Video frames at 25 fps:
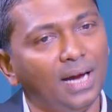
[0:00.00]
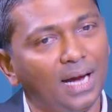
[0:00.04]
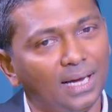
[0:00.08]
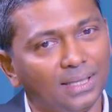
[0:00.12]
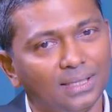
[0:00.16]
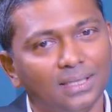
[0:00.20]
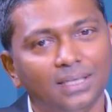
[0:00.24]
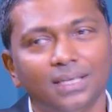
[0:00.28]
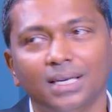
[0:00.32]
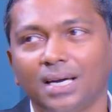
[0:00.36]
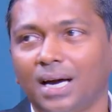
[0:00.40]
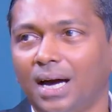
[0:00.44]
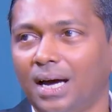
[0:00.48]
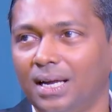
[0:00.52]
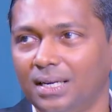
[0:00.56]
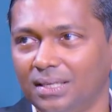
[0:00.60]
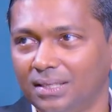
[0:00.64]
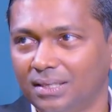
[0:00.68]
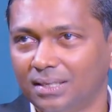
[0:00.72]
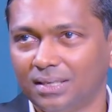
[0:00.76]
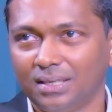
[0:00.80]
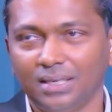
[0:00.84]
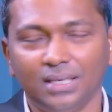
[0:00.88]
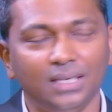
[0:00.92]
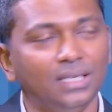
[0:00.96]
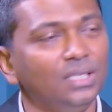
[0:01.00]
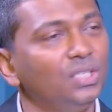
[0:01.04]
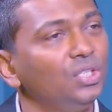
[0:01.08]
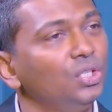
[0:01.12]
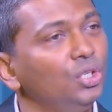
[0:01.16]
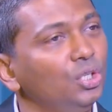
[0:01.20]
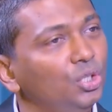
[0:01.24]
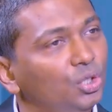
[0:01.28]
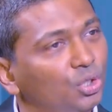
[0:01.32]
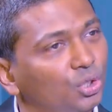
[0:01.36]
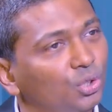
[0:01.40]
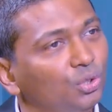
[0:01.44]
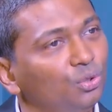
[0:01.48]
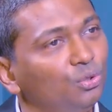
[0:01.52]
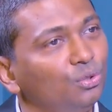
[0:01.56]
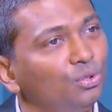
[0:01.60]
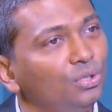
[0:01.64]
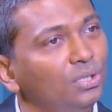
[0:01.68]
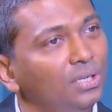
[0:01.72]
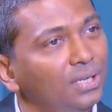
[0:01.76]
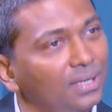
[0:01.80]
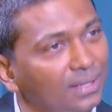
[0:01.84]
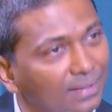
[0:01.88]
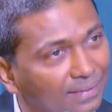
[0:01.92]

other countries issued